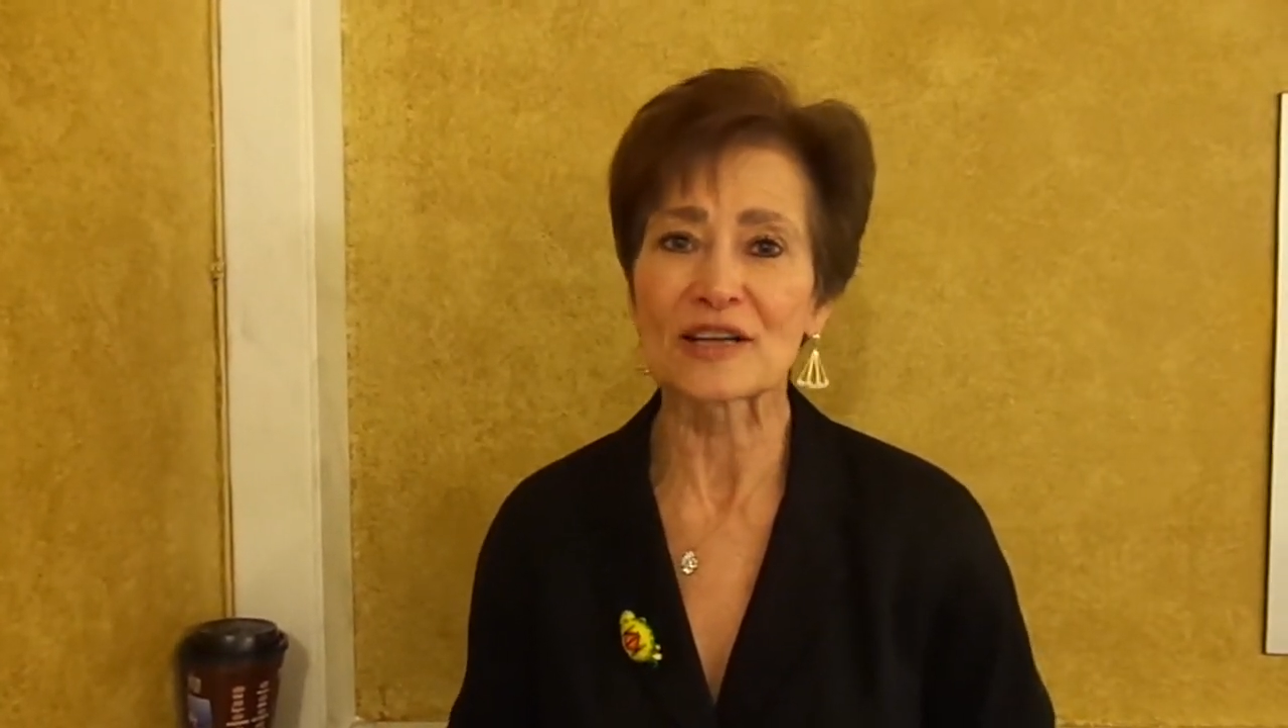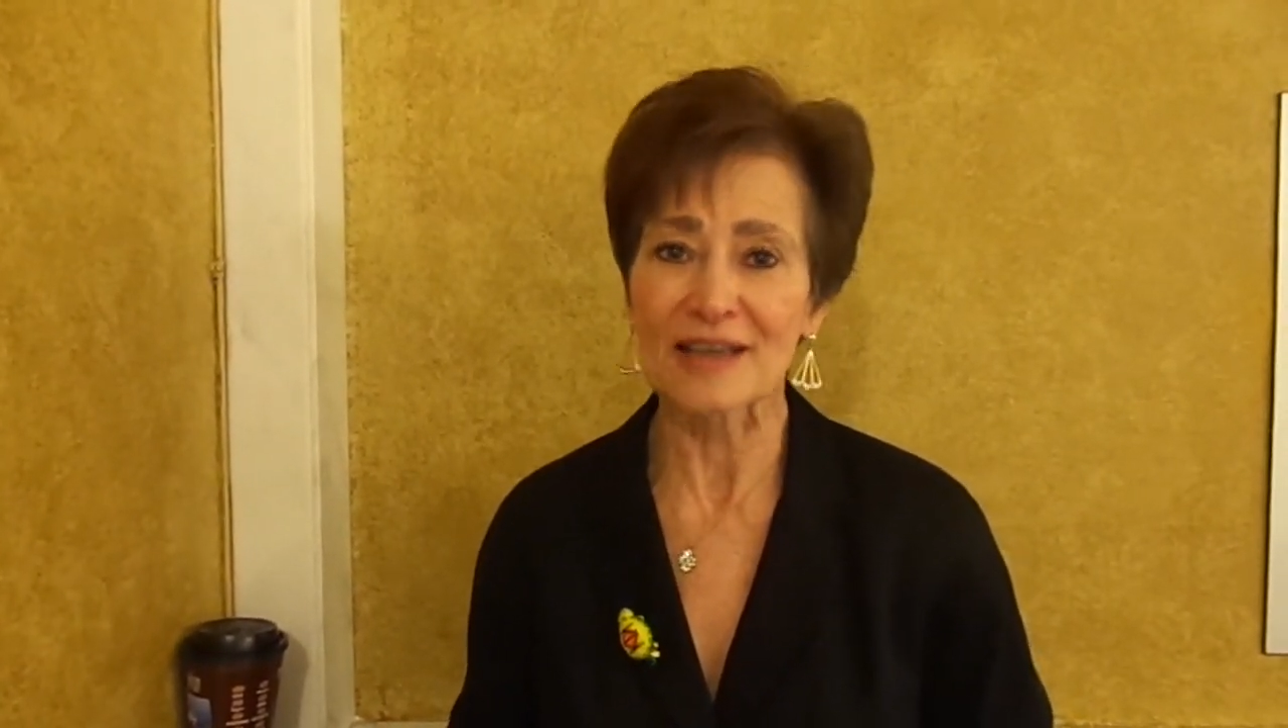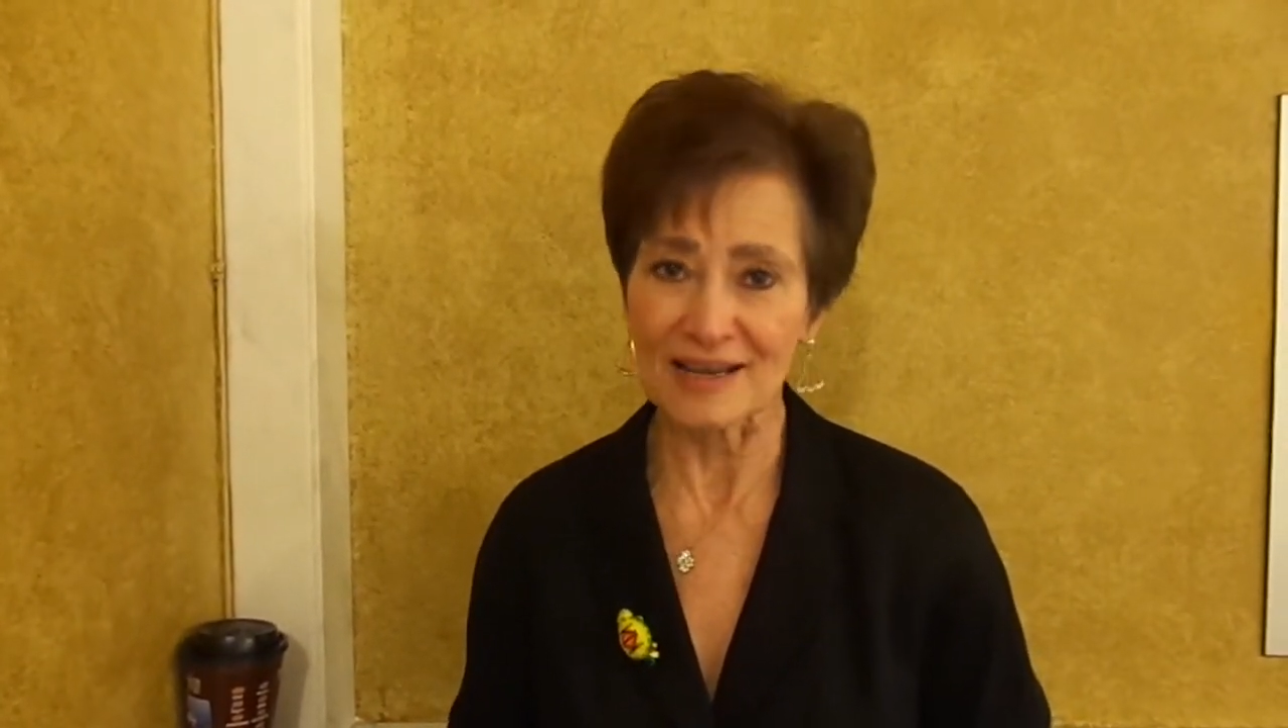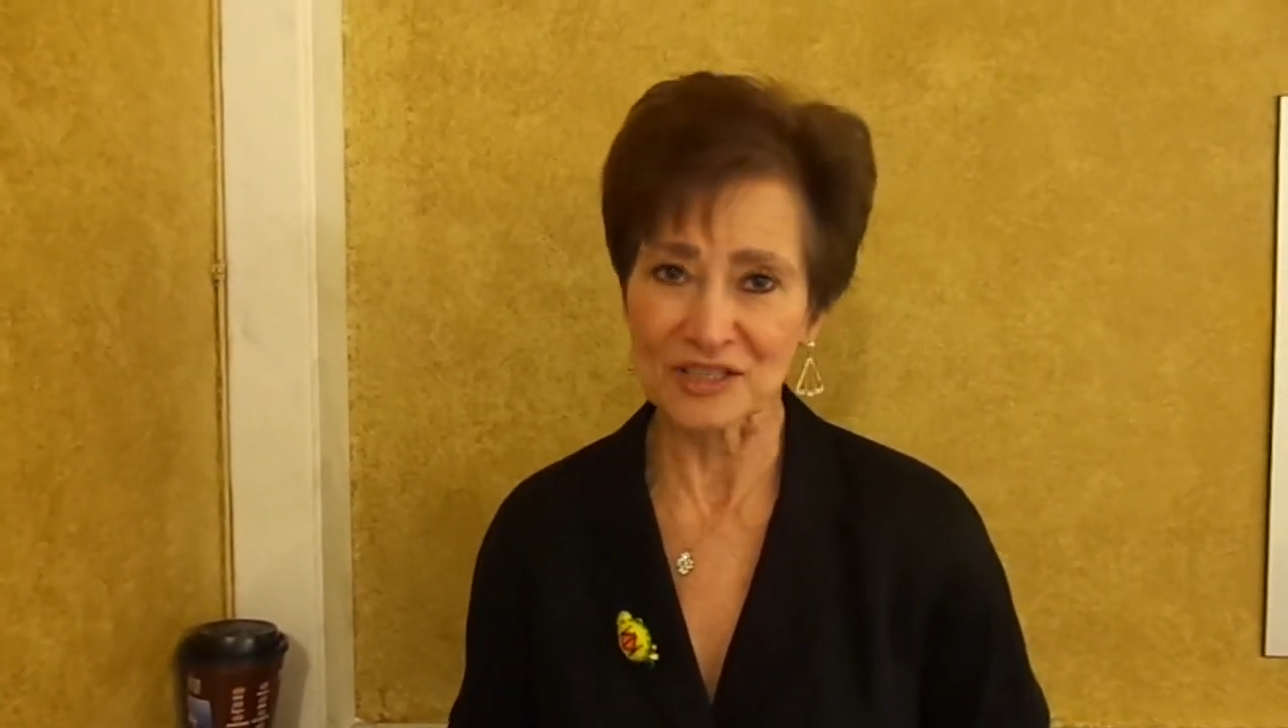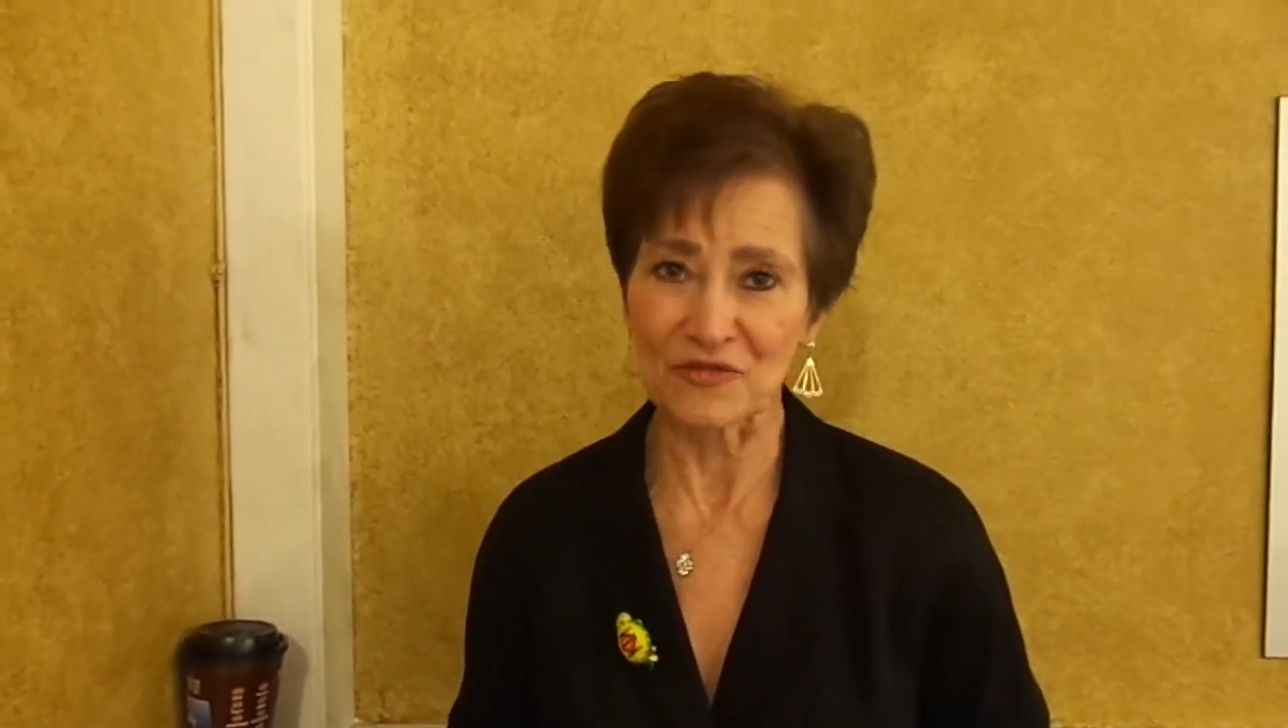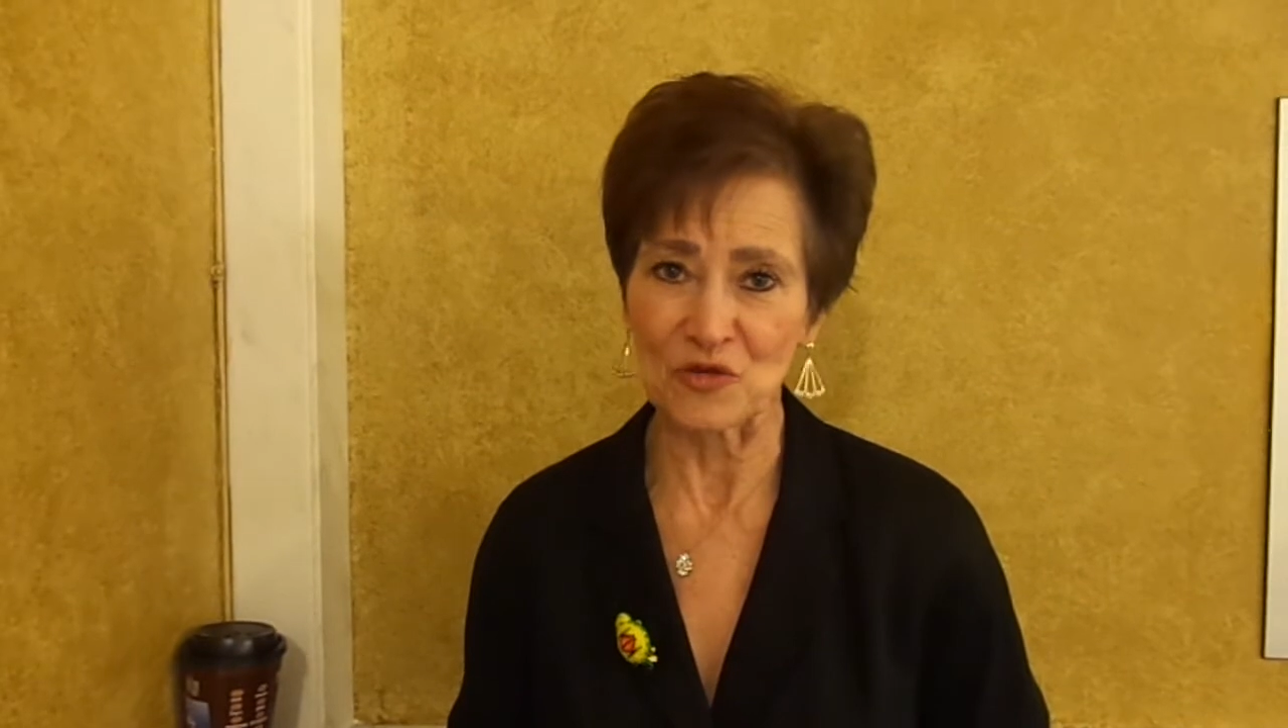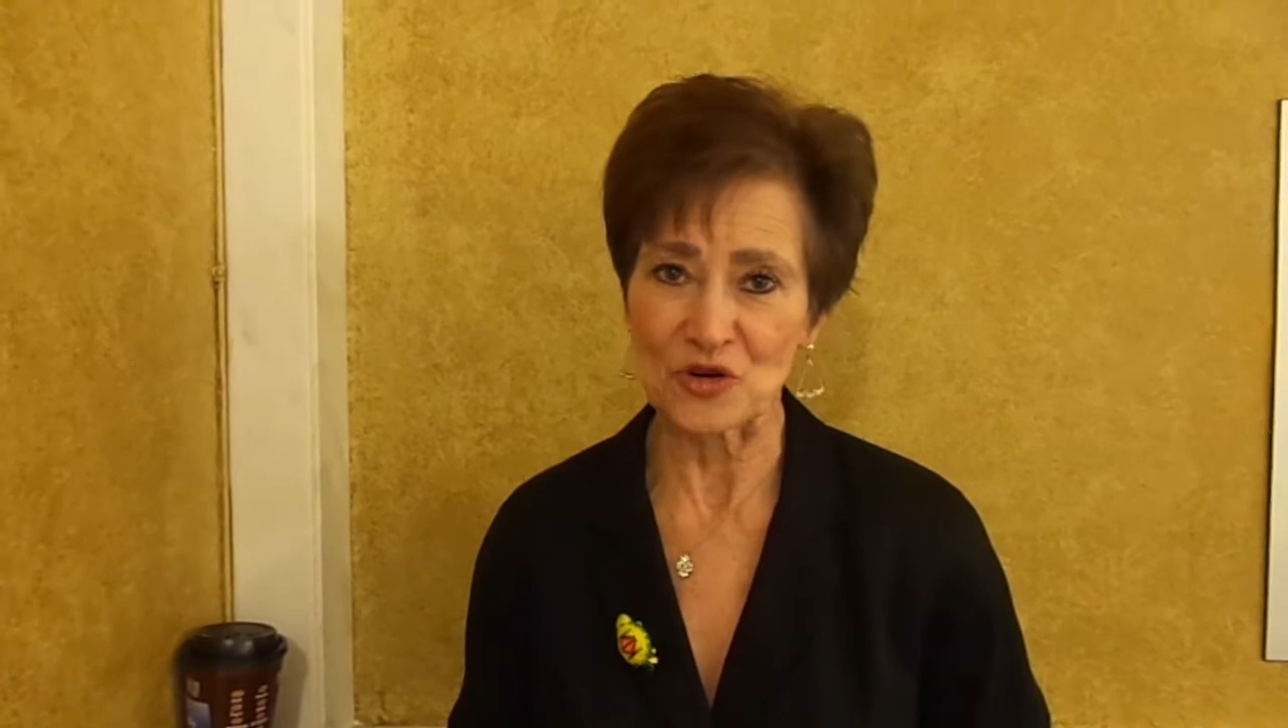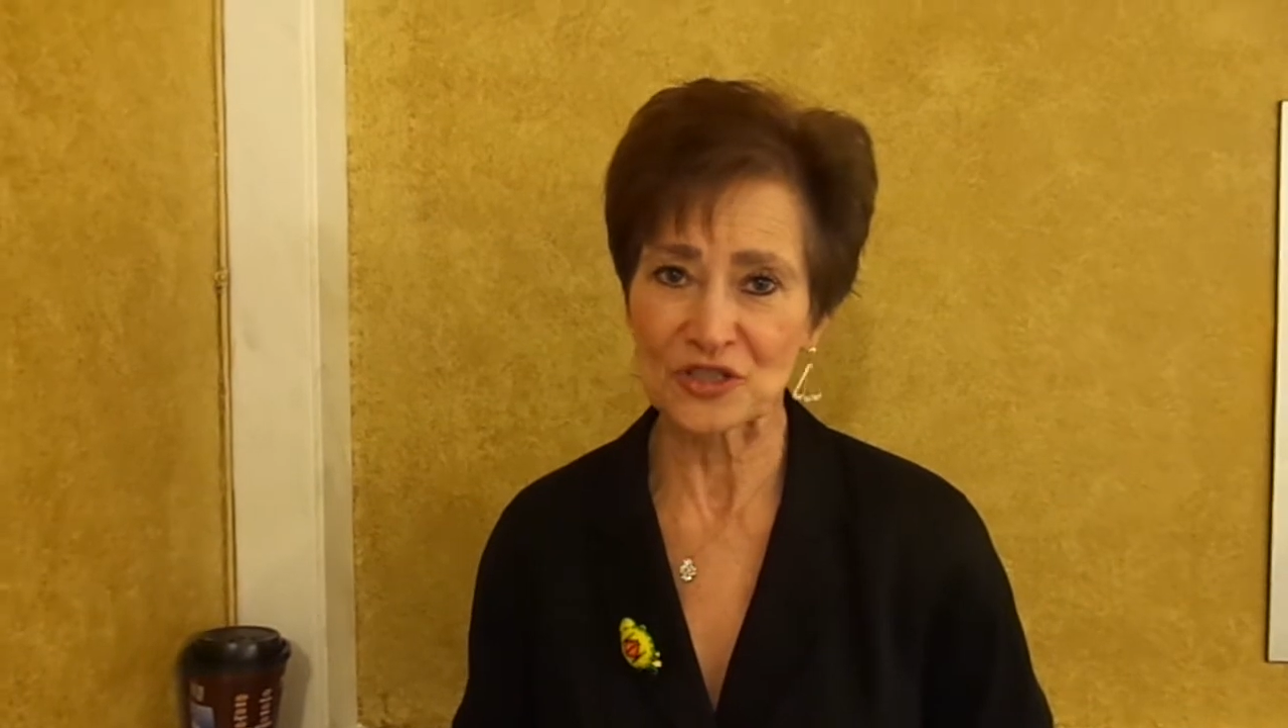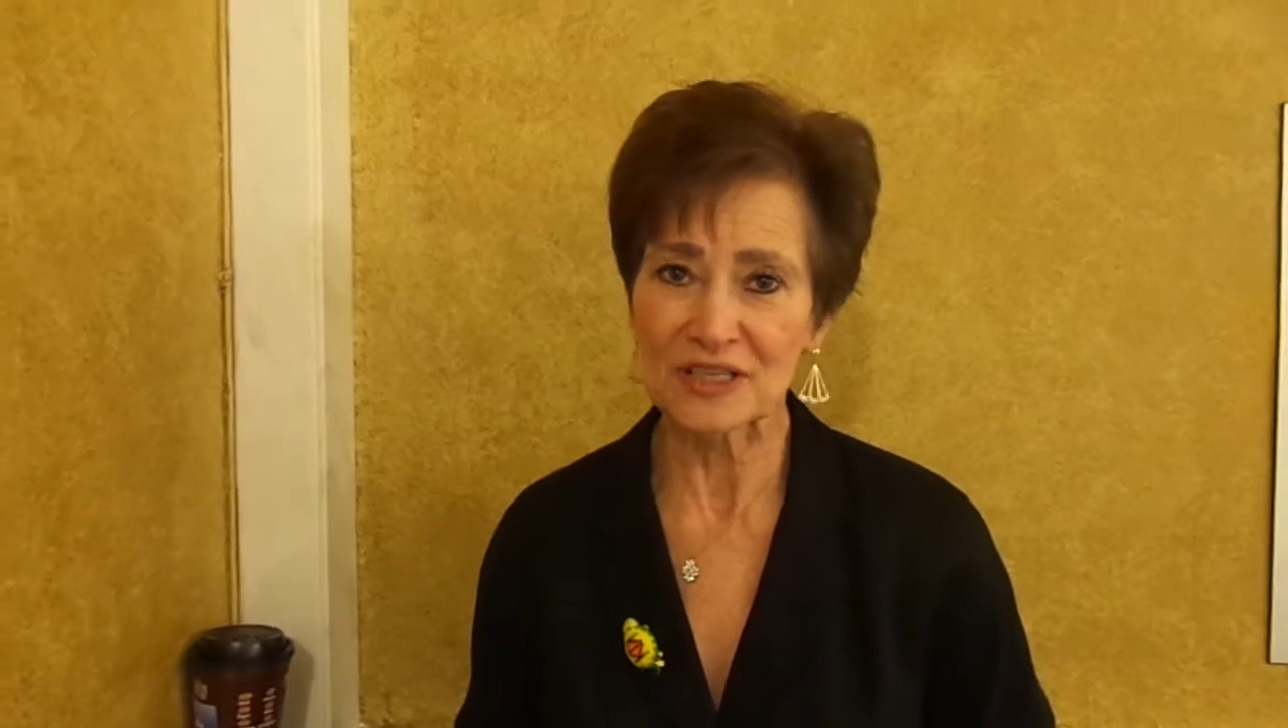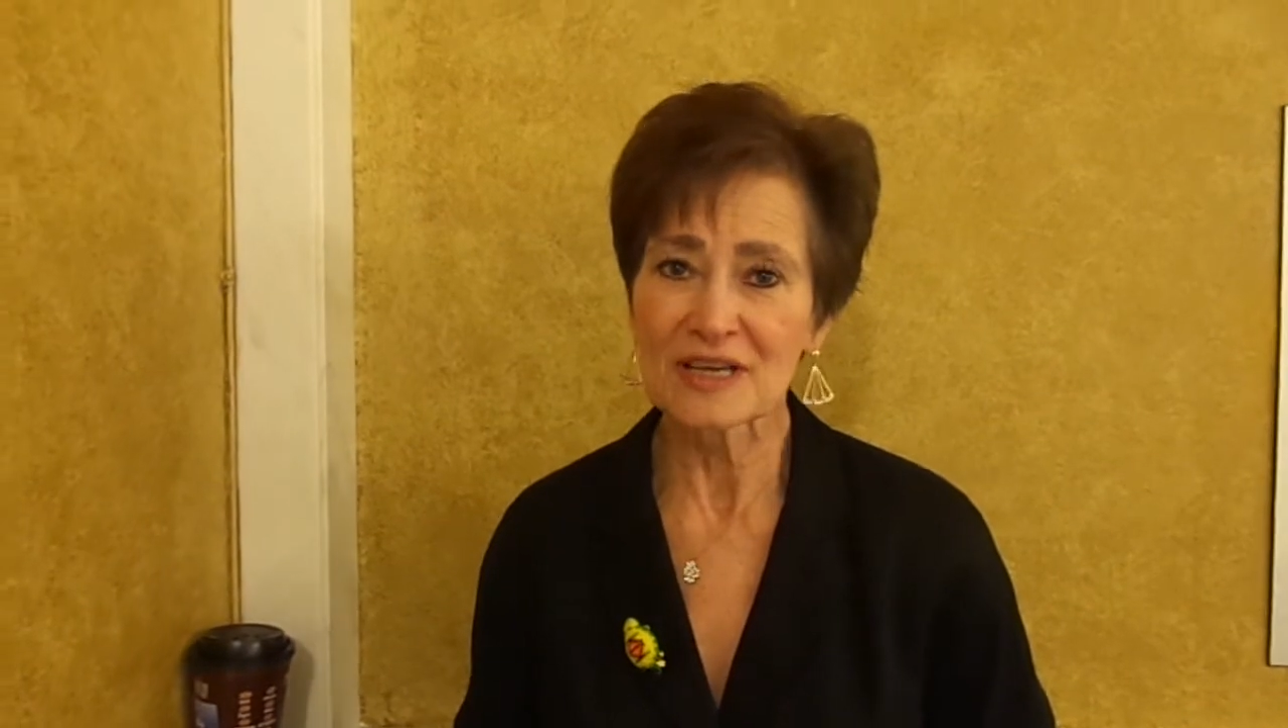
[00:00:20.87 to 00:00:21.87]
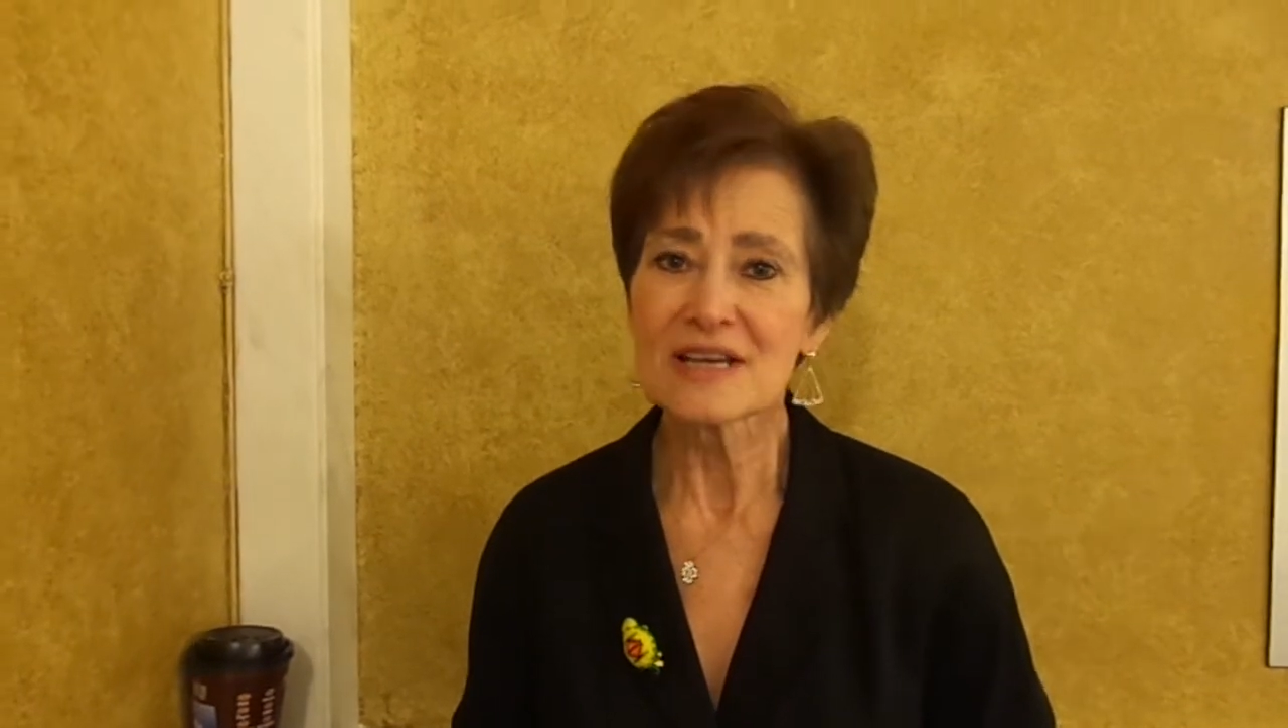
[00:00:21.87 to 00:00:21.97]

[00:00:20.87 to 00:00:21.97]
Task Force